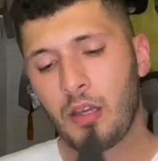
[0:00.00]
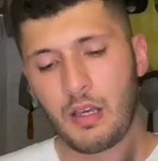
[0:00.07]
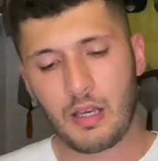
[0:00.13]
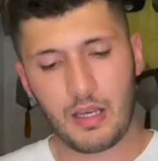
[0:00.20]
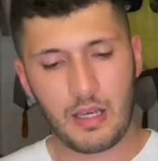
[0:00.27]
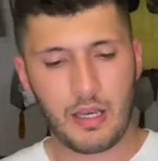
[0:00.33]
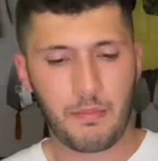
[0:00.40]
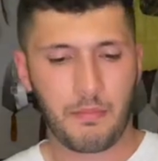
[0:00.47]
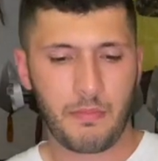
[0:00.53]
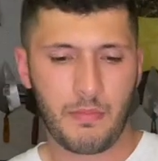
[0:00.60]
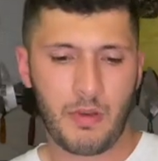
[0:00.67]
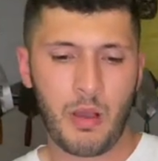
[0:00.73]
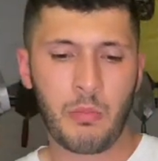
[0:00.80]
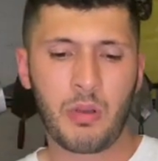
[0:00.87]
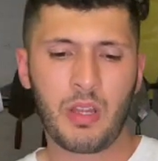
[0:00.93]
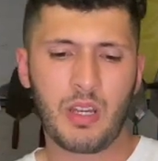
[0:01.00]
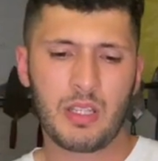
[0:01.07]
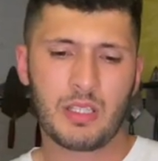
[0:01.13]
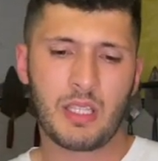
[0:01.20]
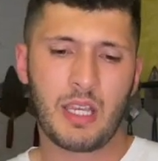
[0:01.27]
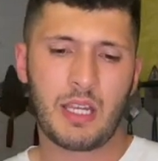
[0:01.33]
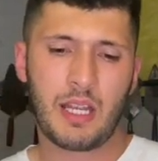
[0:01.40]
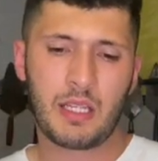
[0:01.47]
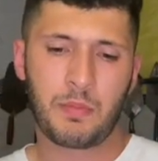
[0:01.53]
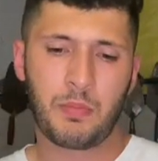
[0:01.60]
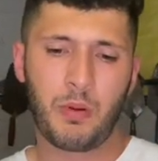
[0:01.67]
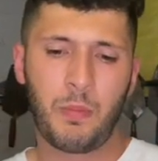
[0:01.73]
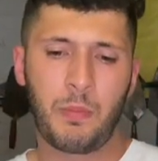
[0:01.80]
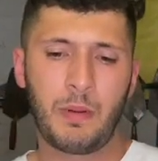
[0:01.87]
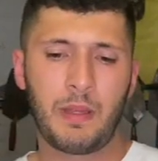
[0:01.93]
Um, I'm going to say that's
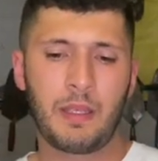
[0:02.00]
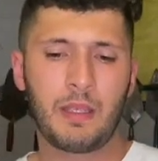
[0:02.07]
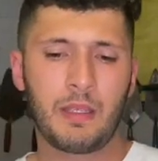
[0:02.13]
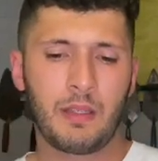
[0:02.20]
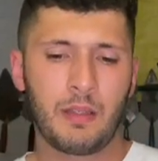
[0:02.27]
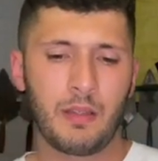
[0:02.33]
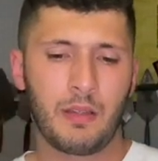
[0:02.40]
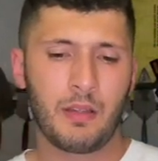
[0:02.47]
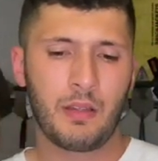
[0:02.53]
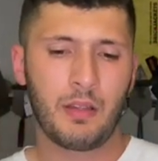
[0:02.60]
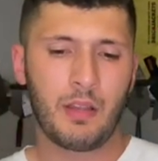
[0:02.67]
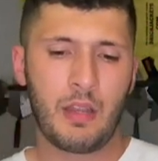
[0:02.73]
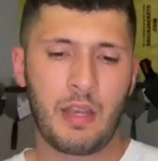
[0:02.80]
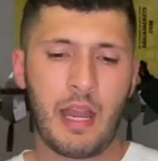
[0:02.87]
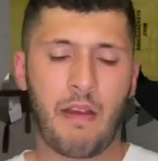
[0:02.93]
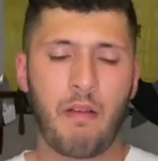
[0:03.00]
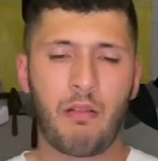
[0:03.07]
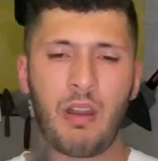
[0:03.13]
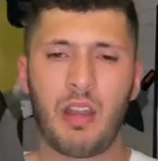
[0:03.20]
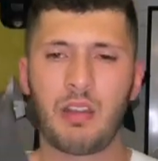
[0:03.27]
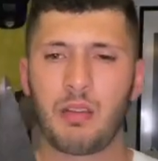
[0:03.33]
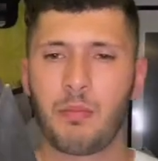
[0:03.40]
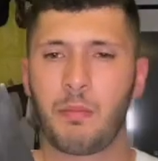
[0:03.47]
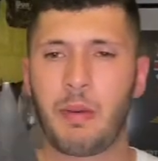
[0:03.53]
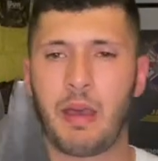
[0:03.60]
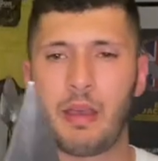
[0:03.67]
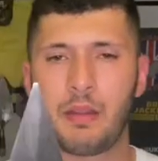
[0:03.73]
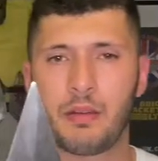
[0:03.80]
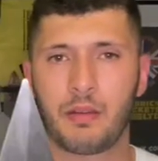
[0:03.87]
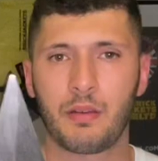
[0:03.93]
probably a narrow London
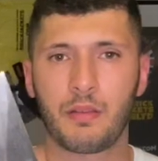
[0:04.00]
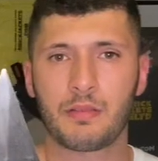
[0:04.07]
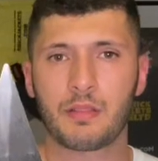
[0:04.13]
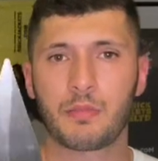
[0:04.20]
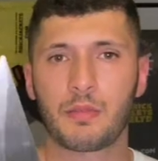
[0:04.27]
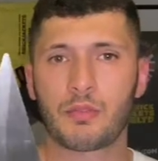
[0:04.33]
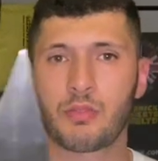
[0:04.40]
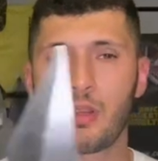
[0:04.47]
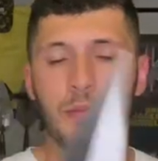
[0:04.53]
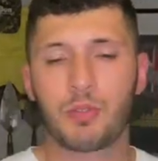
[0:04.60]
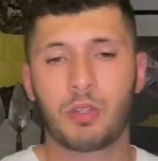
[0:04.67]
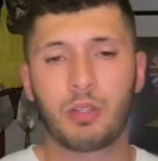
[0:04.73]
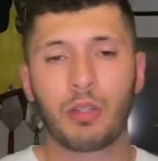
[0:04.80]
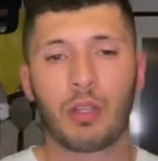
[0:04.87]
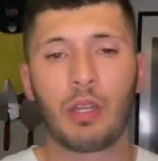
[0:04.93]
pattern, some description.